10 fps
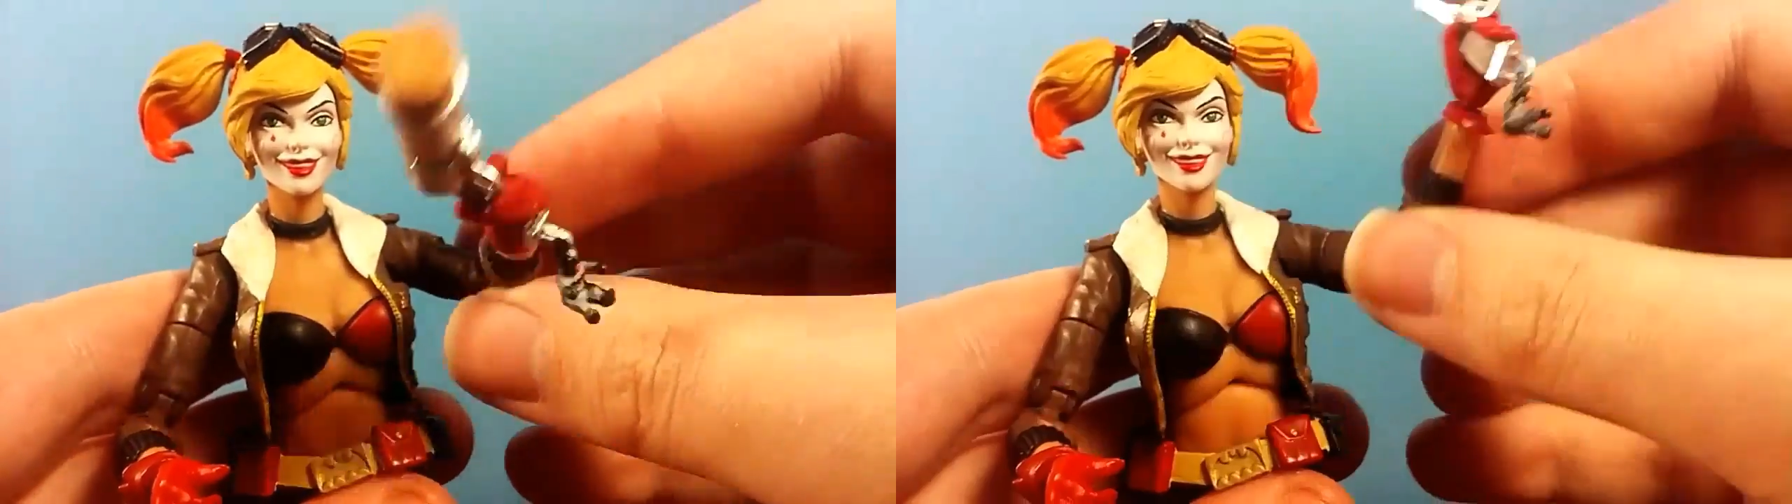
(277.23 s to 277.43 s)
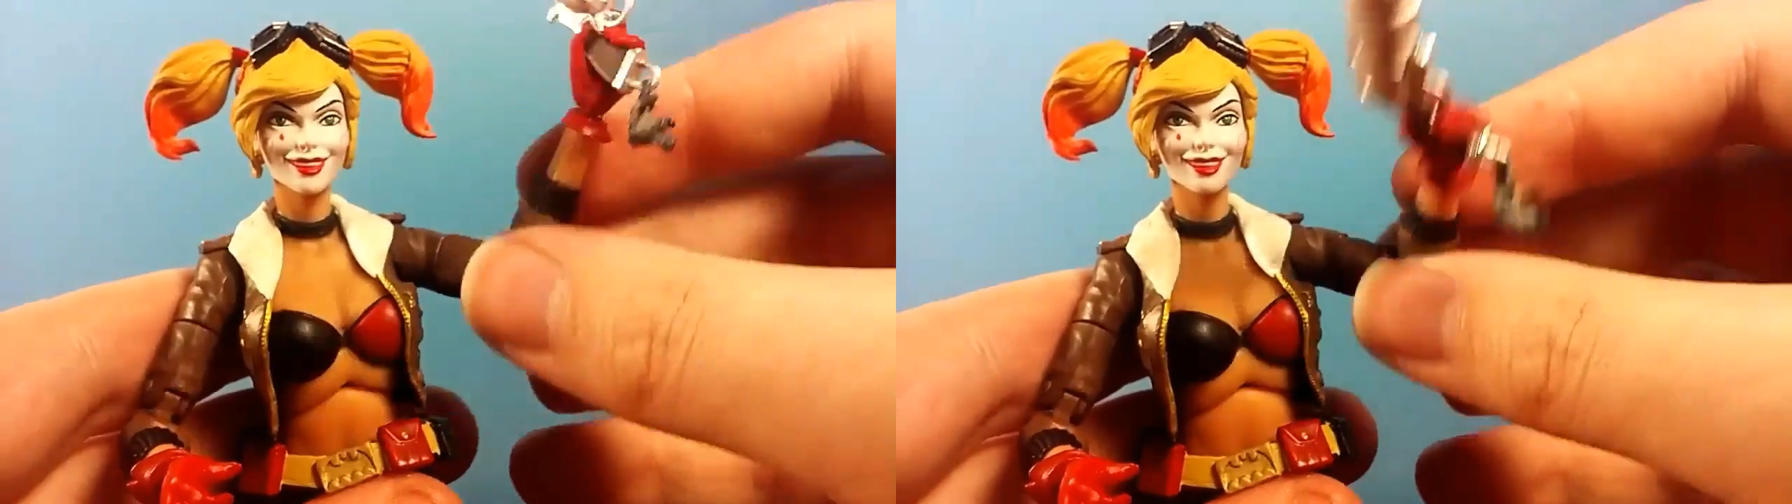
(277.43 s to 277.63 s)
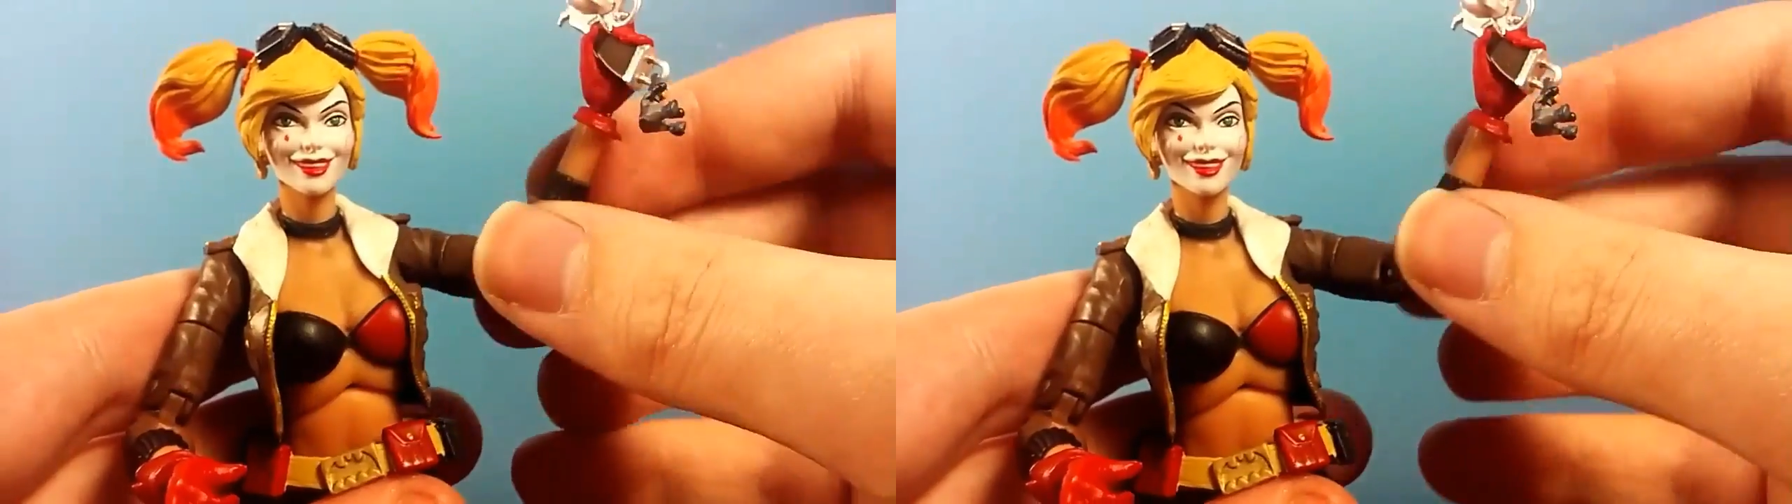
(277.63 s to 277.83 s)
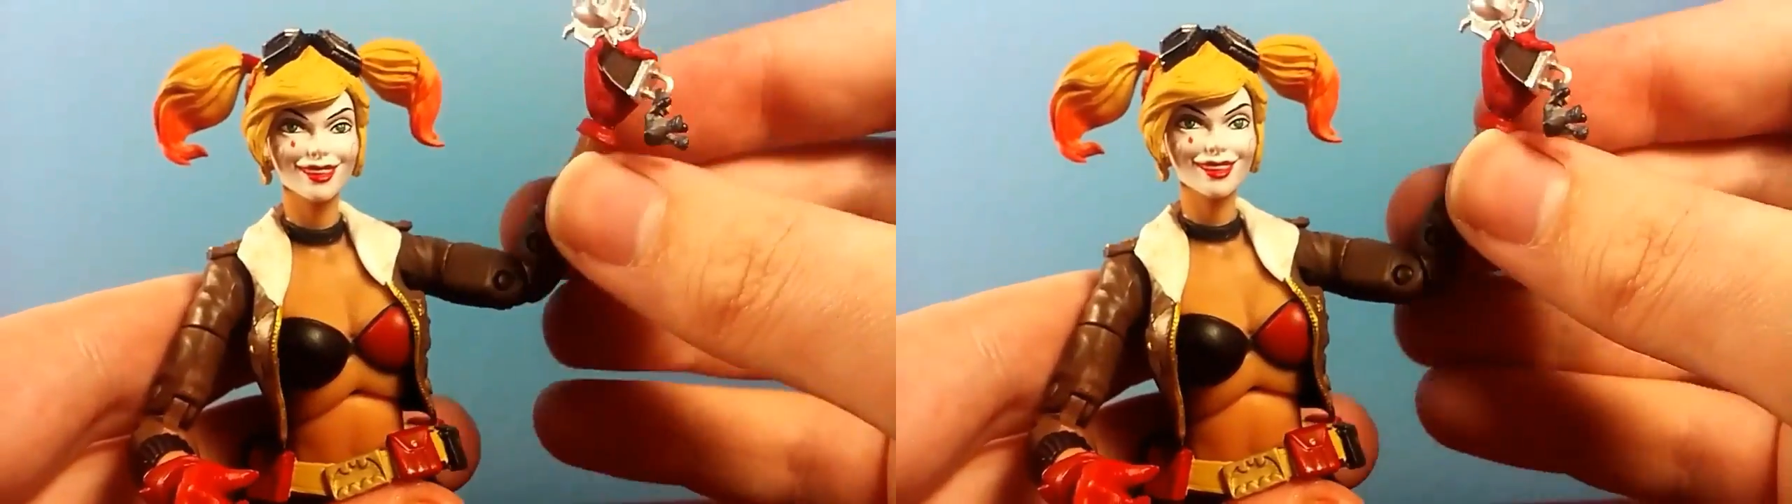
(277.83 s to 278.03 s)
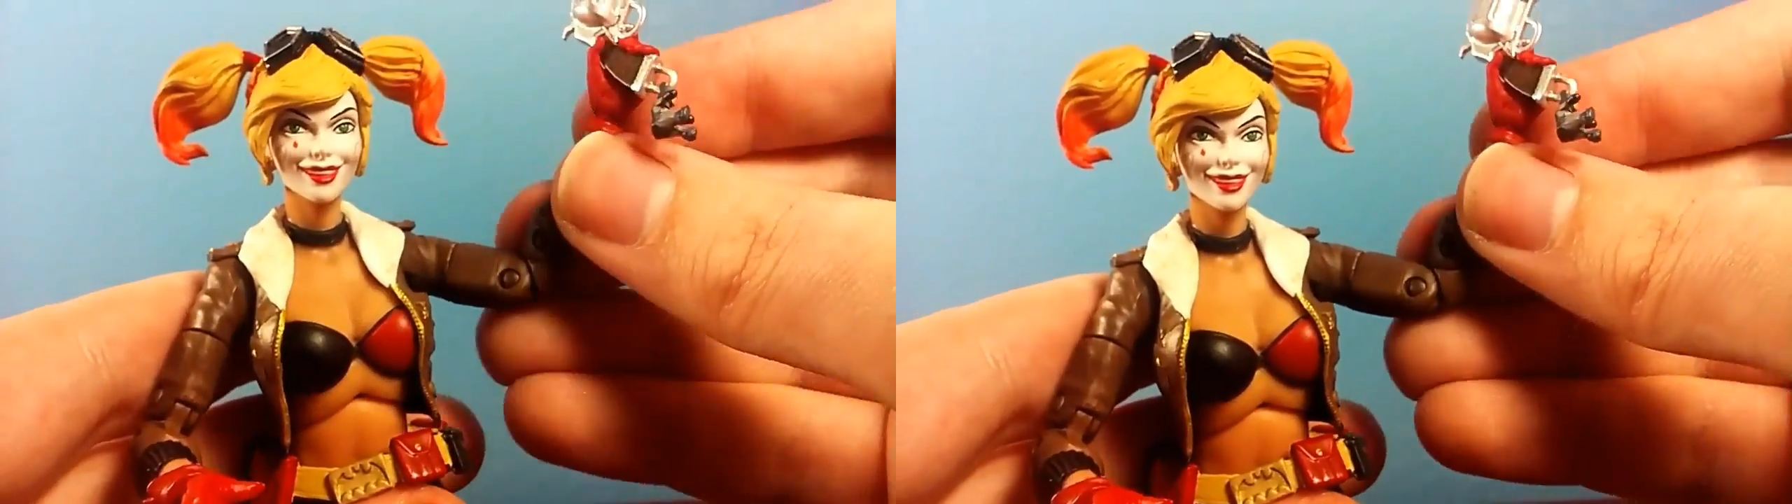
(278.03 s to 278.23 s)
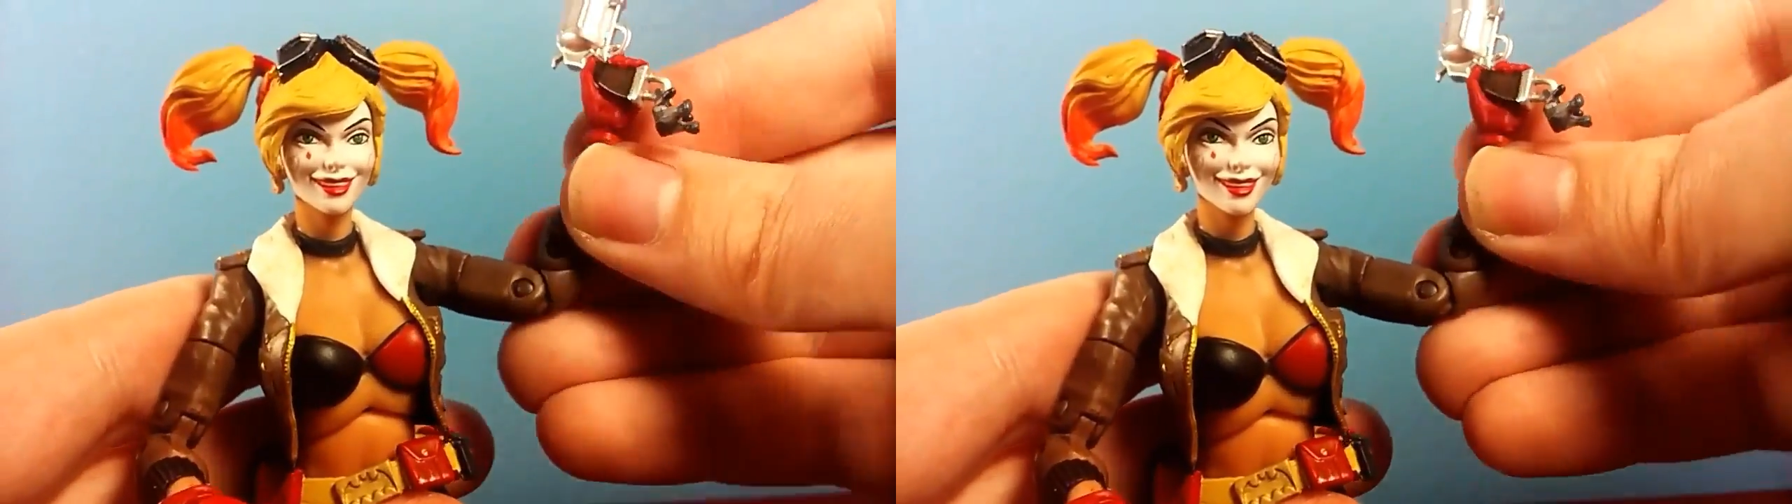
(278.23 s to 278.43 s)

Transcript: as I already stated.